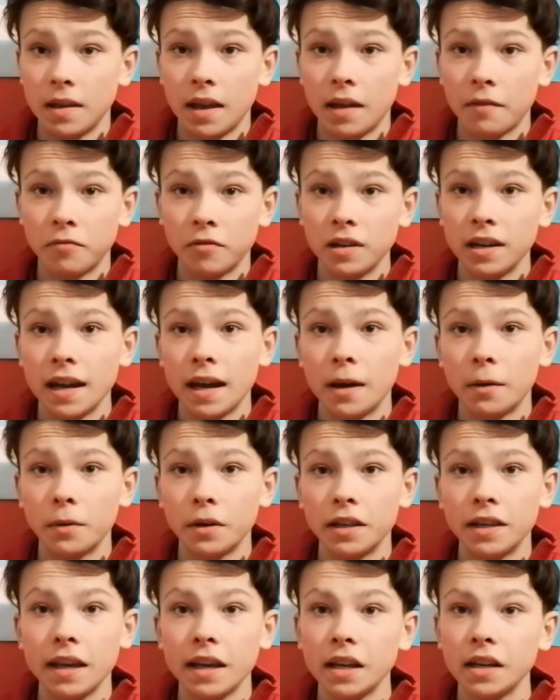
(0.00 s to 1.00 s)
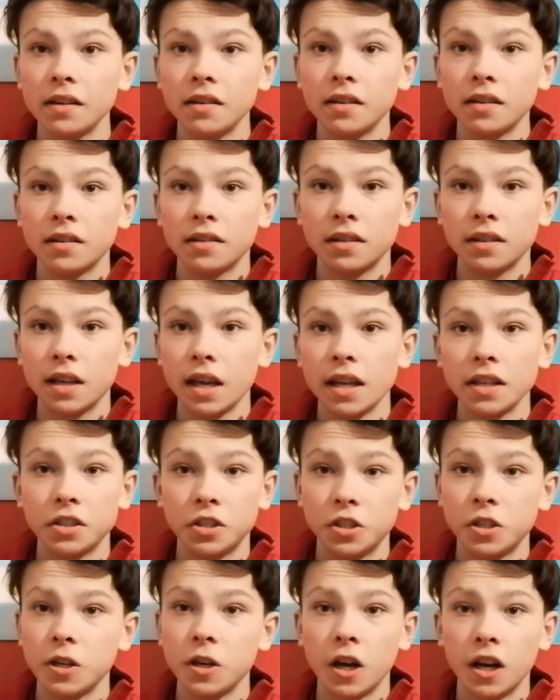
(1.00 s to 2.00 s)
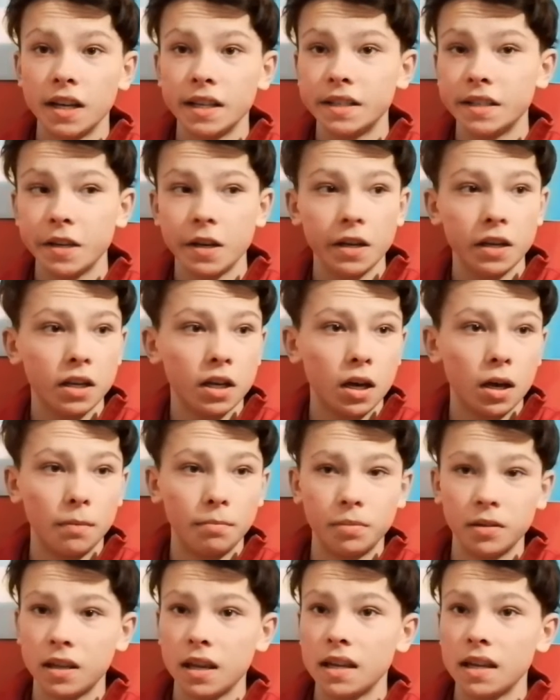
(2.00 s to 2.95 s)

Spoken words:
every now and again against United in the Cup,